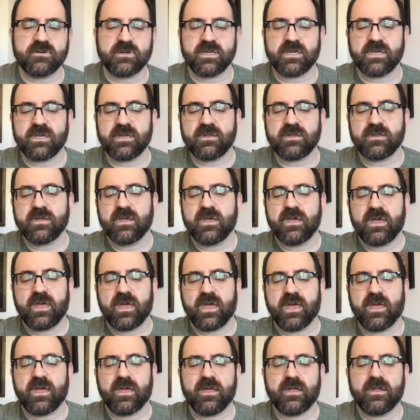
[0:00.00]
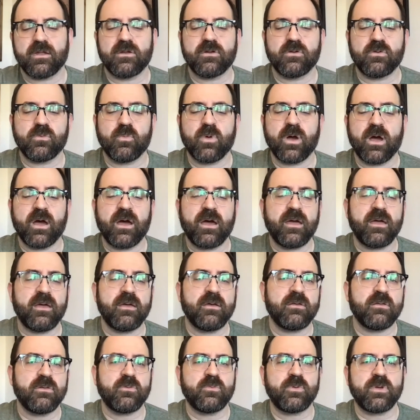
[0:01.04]
eat. And
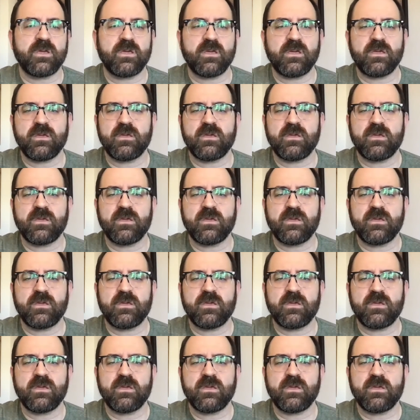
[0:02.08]
while we